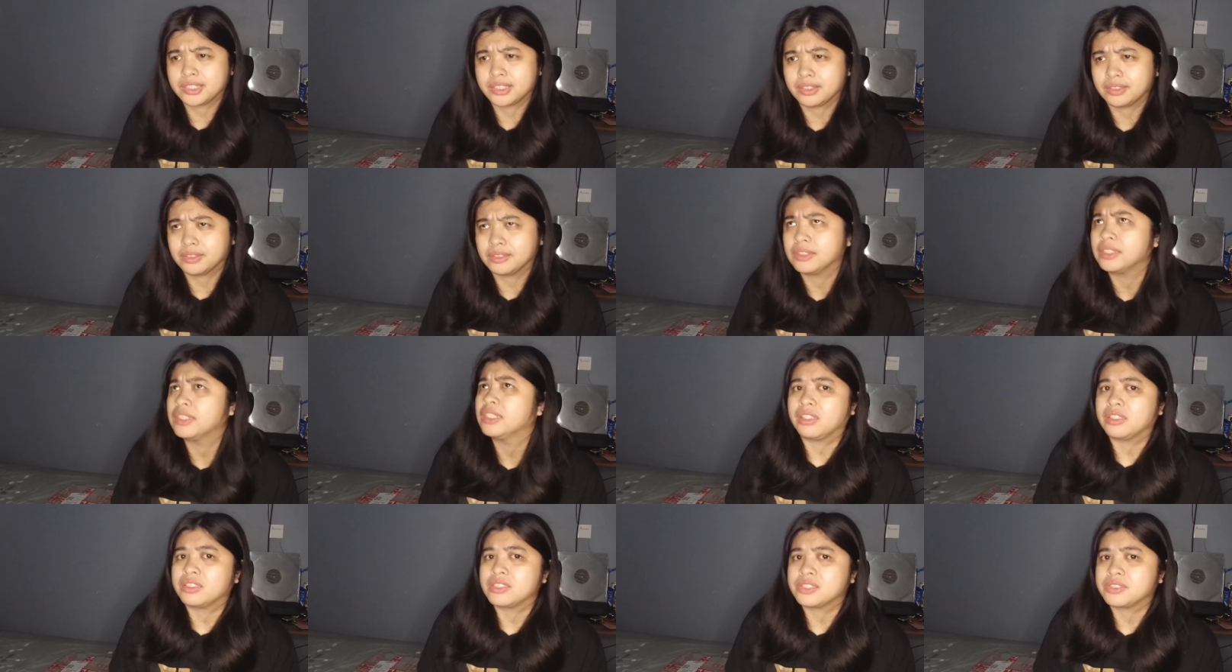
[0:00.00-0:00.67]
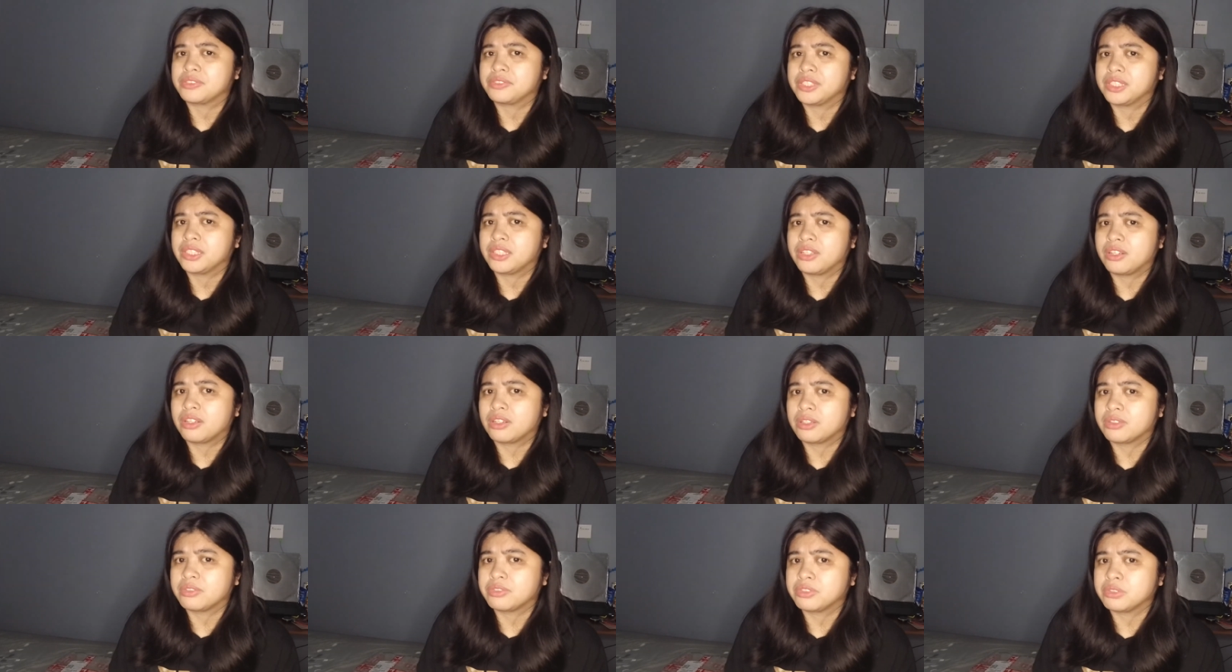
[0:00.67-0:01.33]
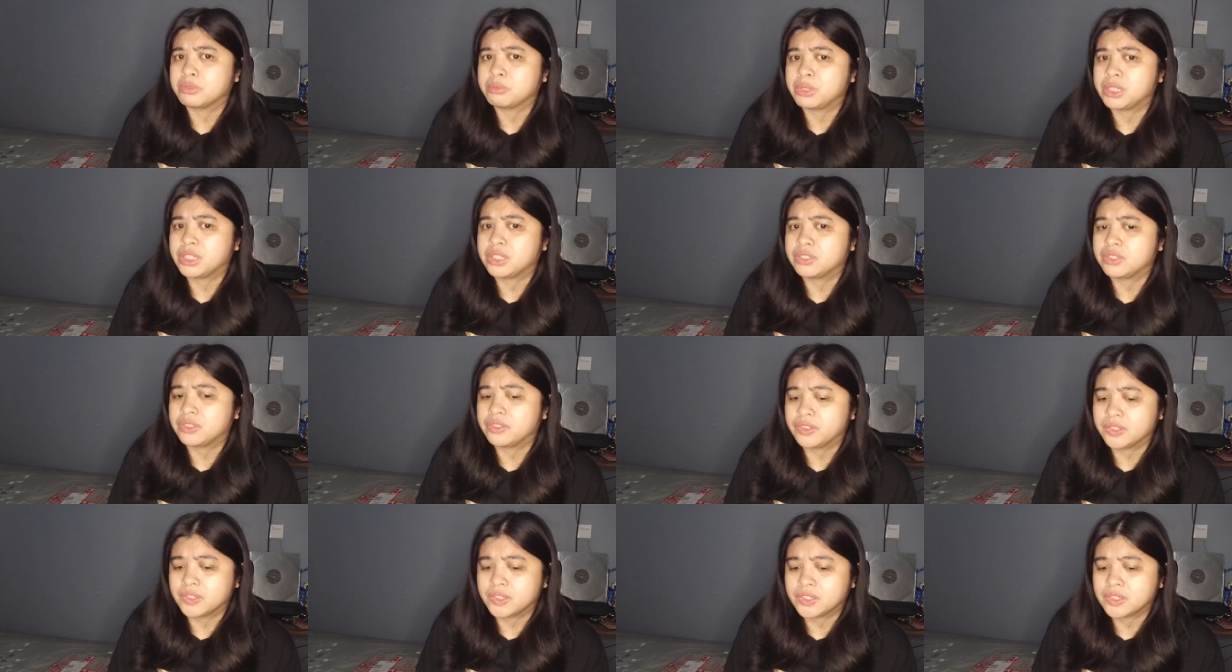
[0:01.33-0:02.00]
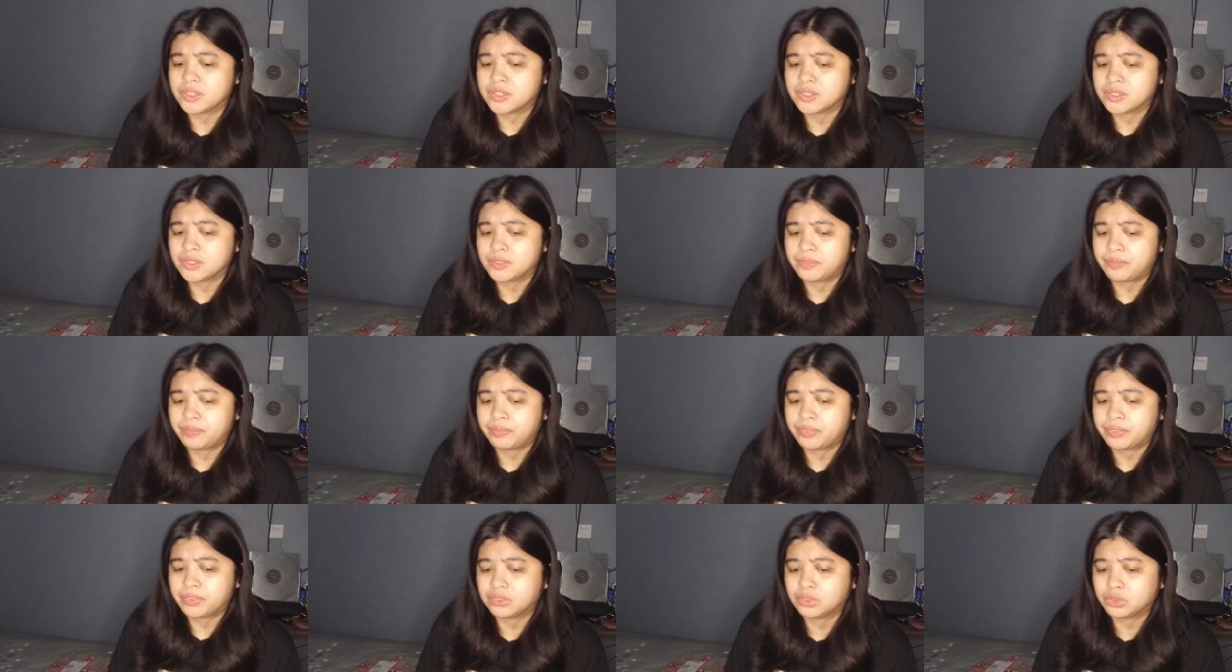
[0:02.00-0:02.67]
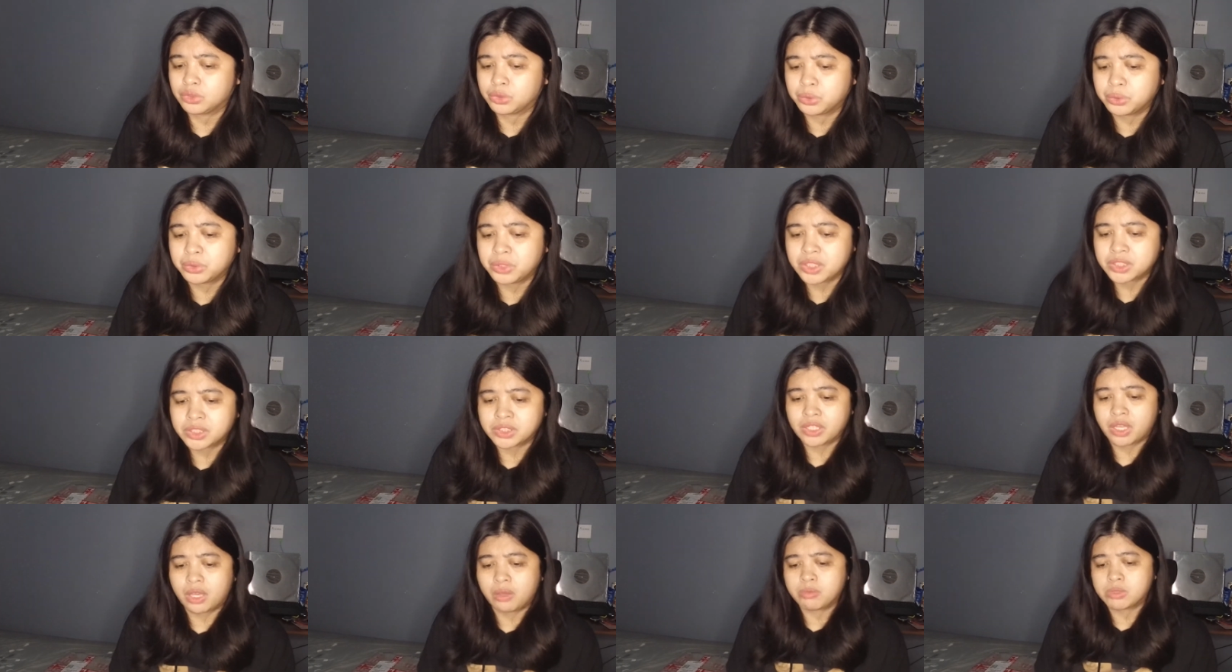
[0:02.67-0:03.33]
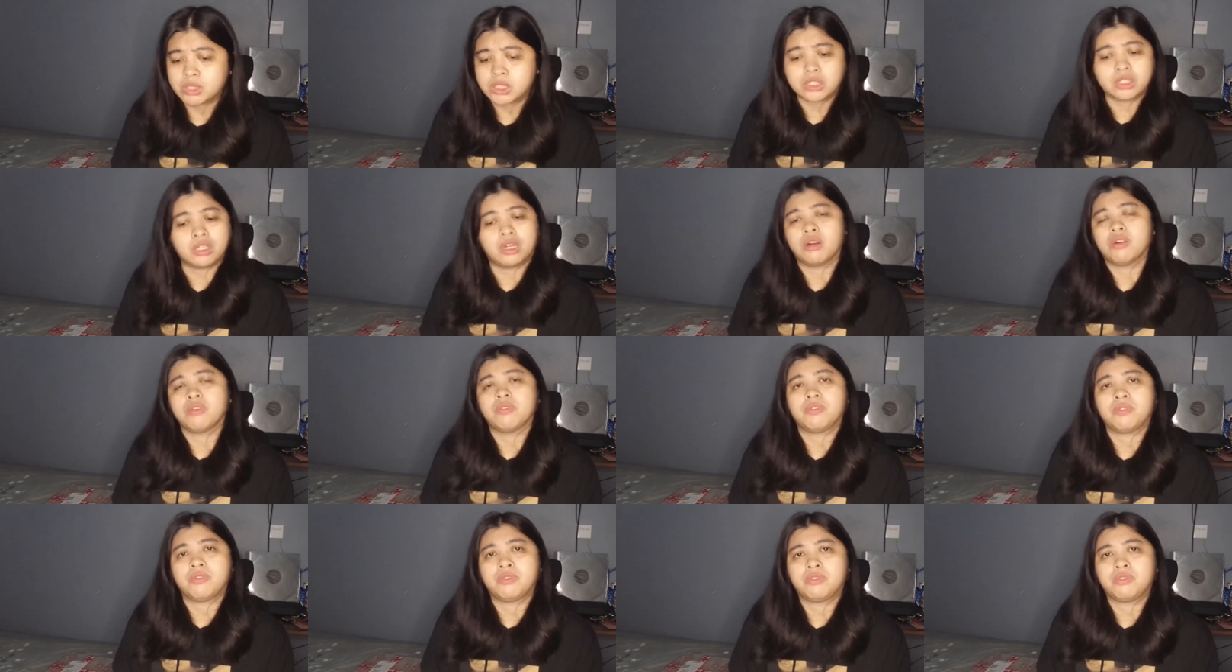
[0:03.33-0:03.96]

So, and it's really hard for me to just do the same stuff,